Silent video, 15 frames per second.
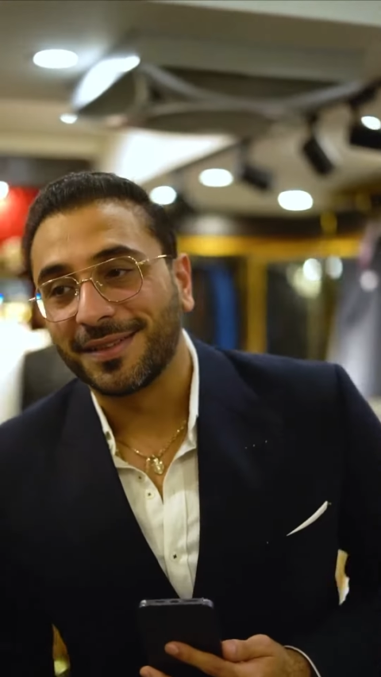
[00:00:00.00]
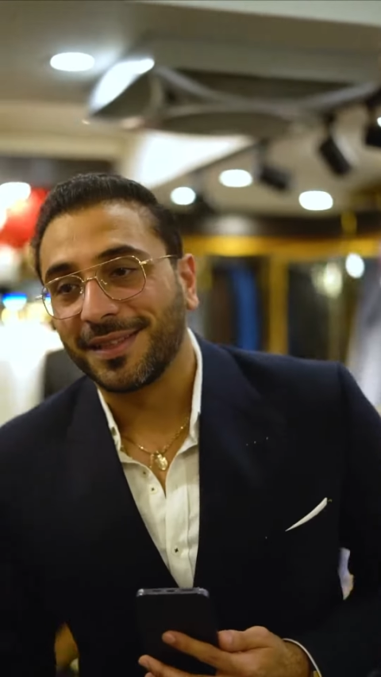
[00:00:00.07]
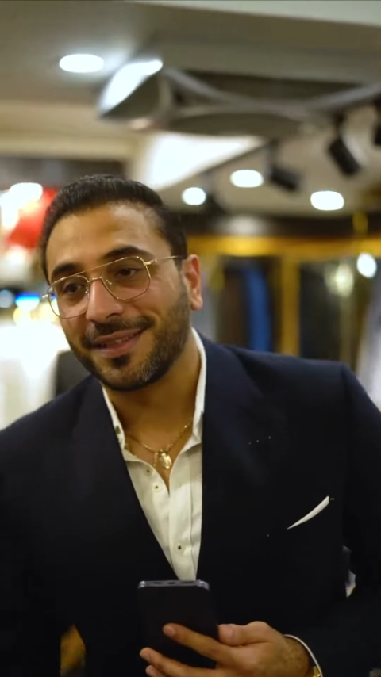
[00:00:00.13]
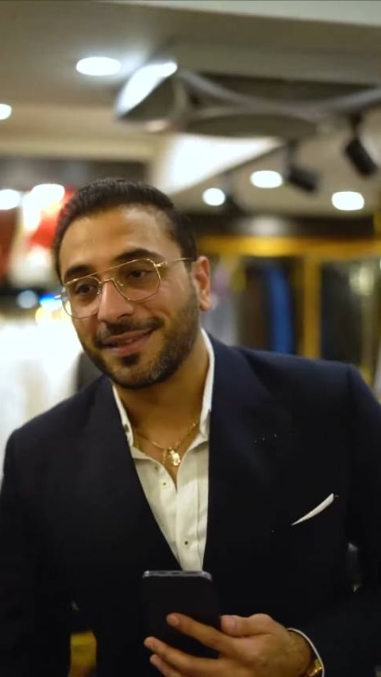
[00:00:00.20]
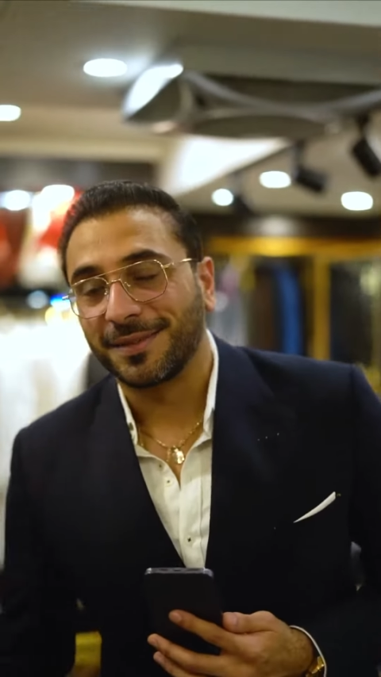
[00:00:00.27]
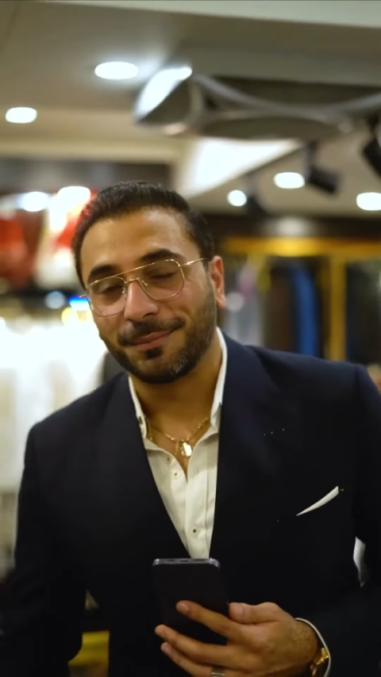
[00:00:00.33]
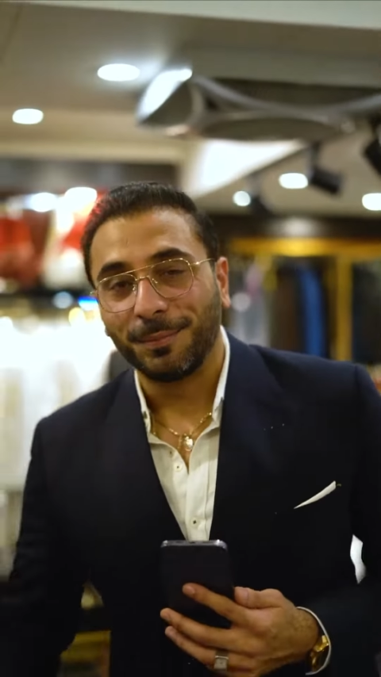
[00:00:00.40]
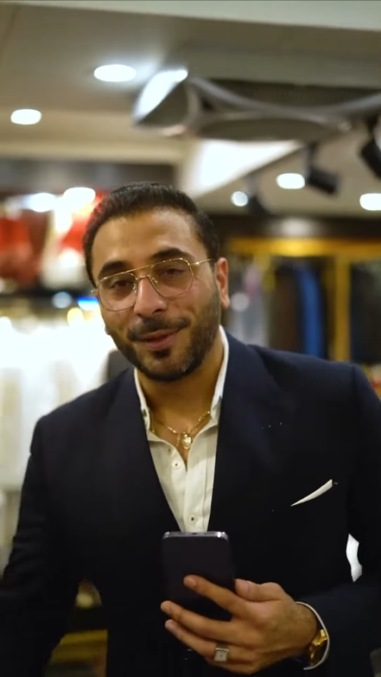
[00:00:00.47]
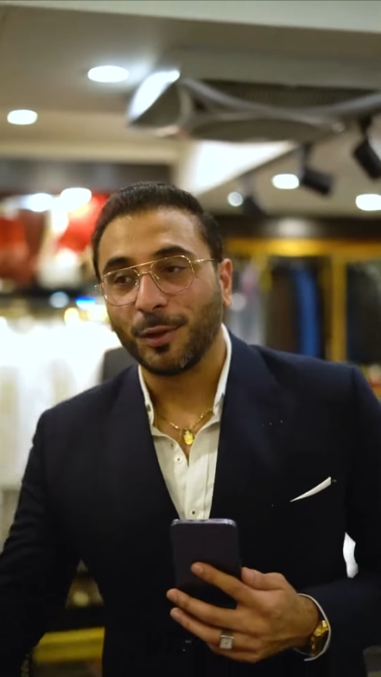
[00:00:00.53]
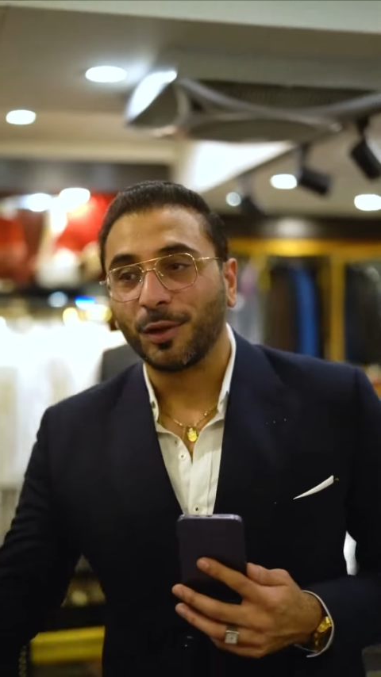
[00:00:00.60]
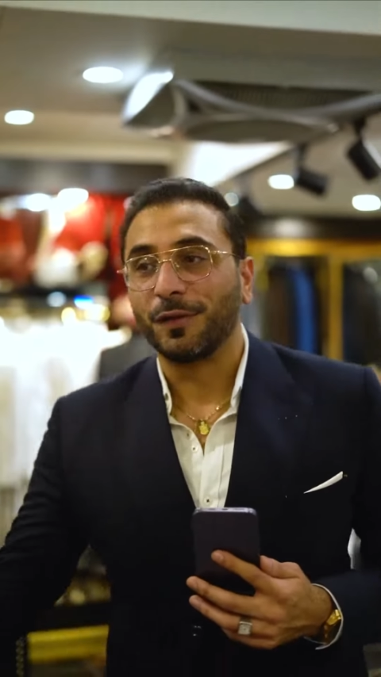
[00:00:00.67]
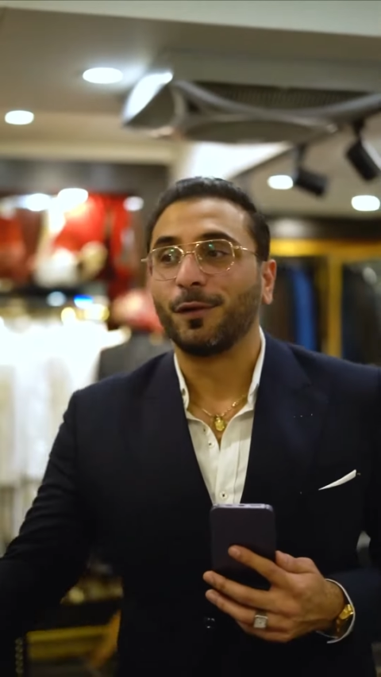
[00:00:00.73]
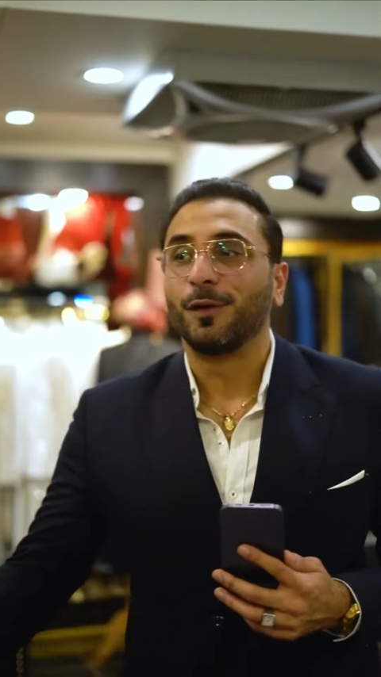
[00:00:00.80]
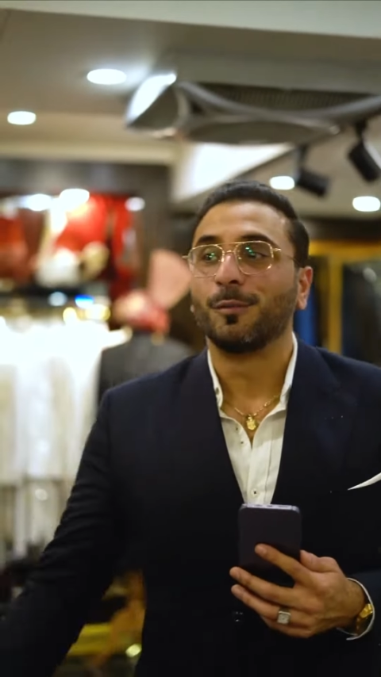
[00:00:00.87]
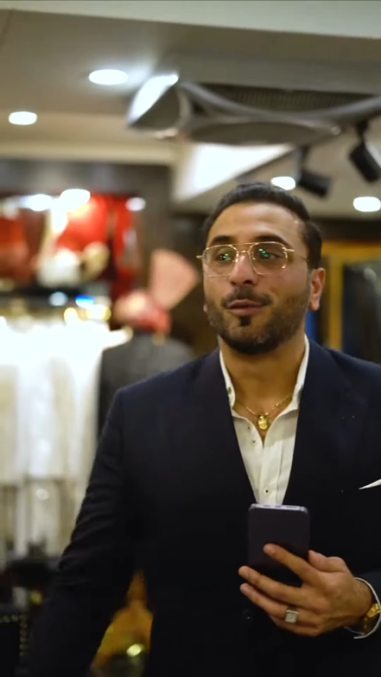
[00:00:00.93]
this
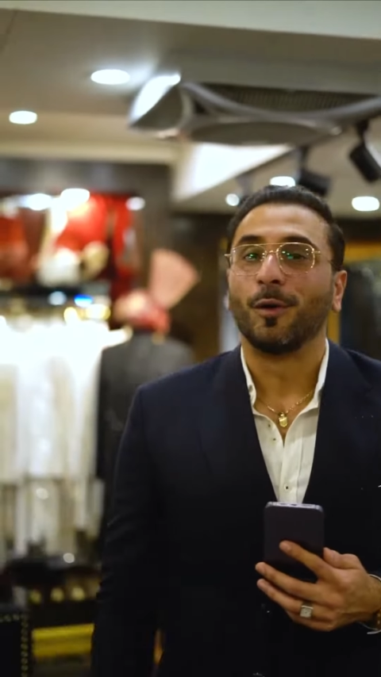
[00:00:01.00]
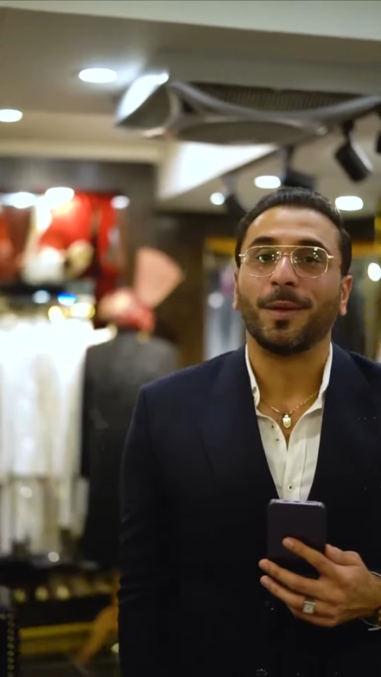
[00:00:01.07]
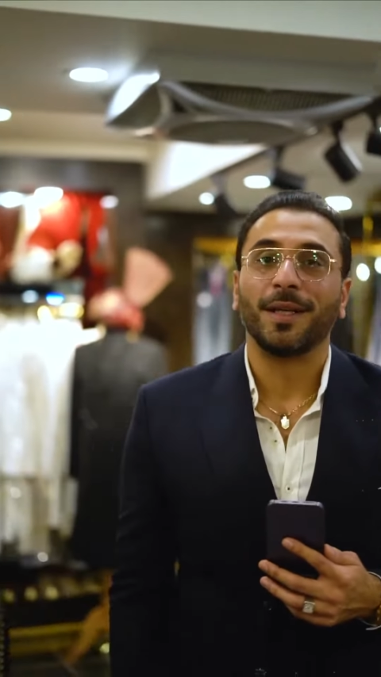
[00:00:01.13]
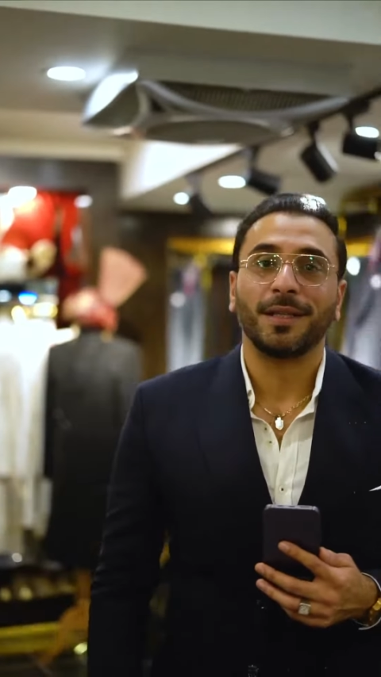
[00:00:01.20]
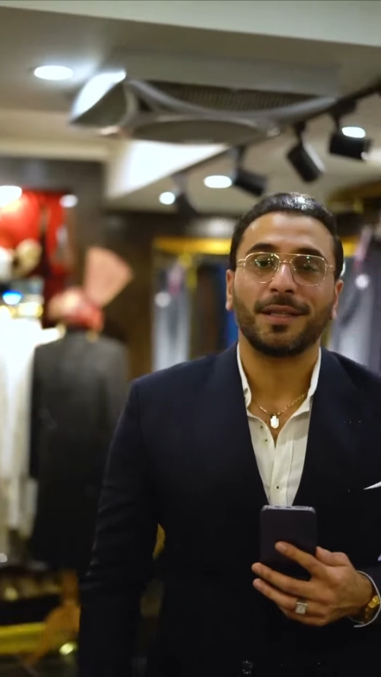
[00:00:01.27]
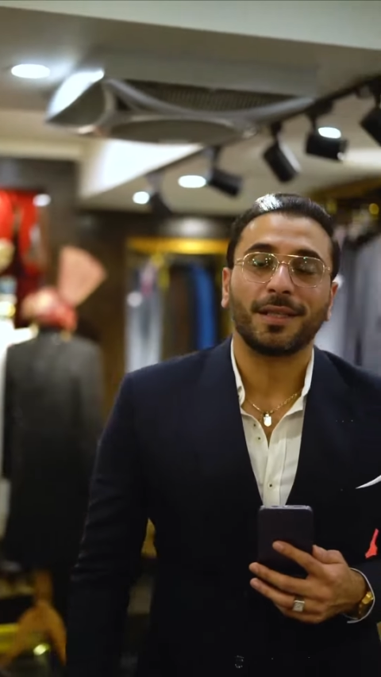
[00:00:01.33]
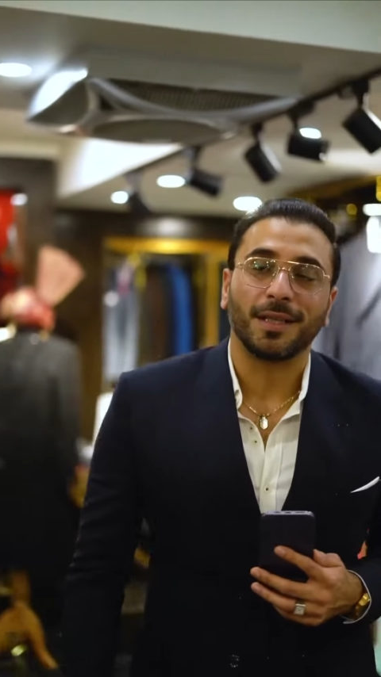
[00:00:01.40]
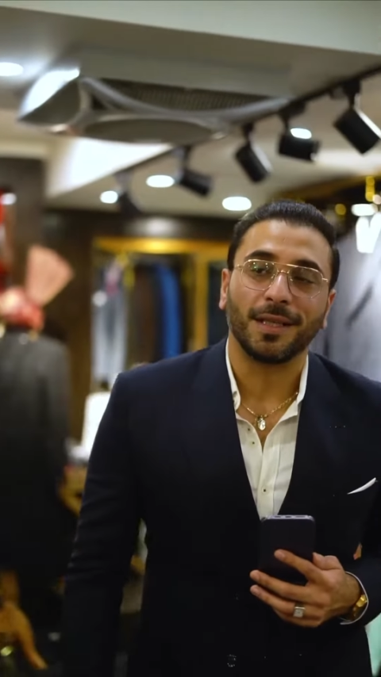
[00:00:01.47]
beautiful moment,